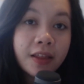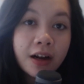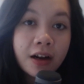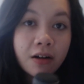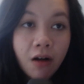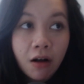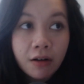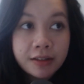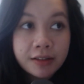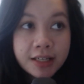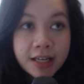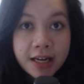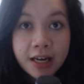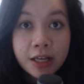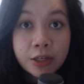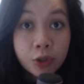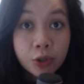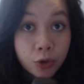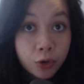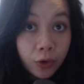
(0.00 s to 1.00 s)
their content
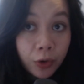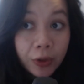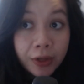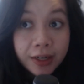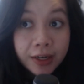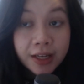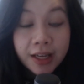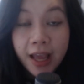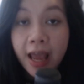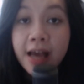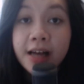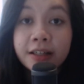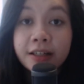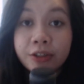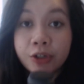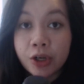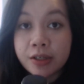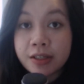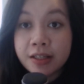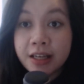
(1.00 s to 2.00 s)
is good
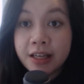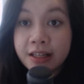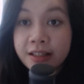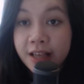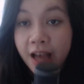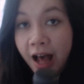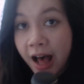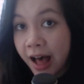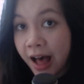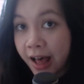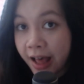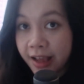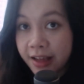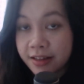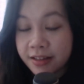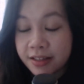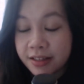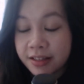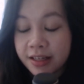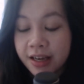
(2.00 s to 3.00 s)
and just needs
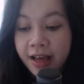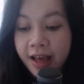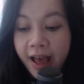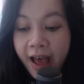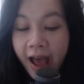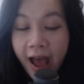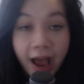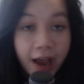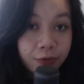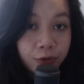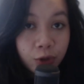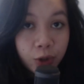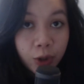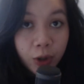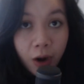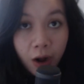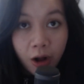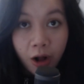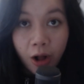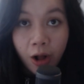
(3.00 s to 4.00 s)
eyes.
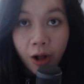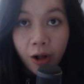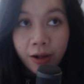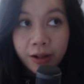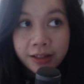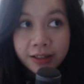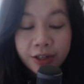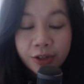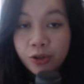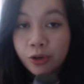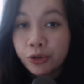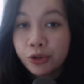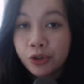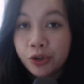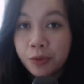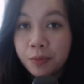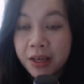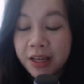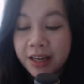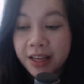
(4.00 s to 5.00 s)
After all,
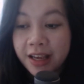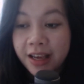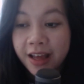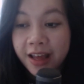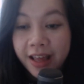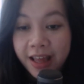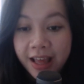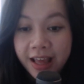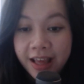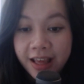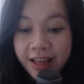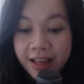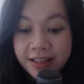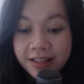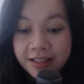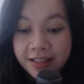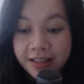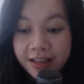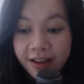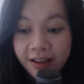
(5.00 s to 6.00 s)
social media
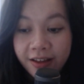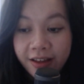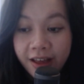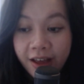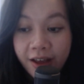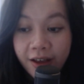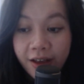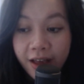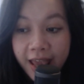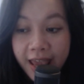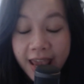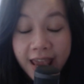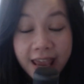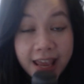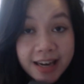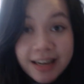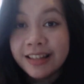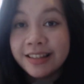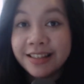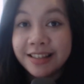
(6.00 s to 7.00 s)
is
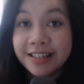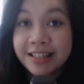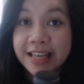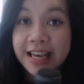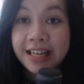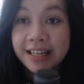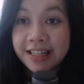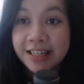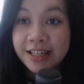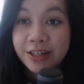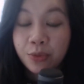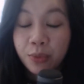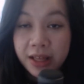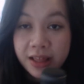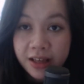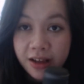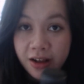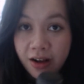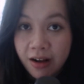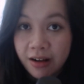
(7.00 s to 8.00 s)
inundated
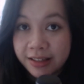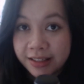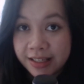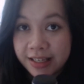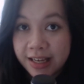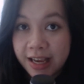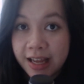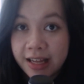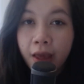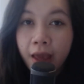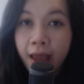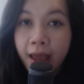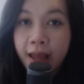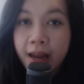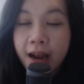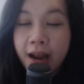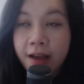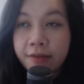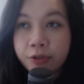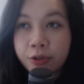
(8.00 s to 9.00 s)
with content,
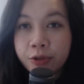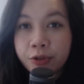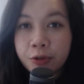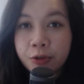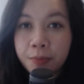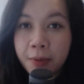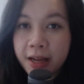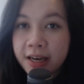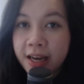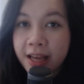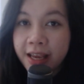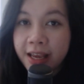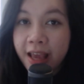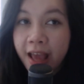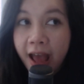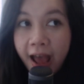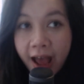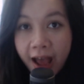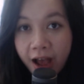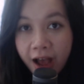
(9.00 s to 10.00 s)
and after spending
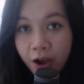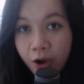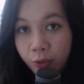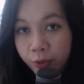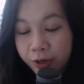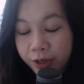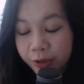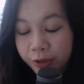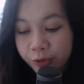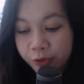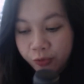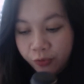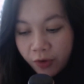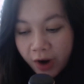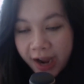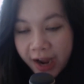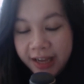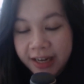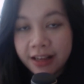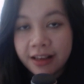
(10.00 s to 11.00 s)
hours
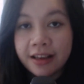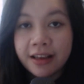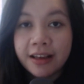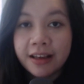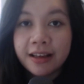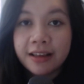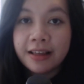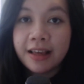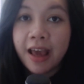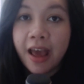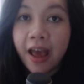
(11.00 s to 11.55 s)
writing,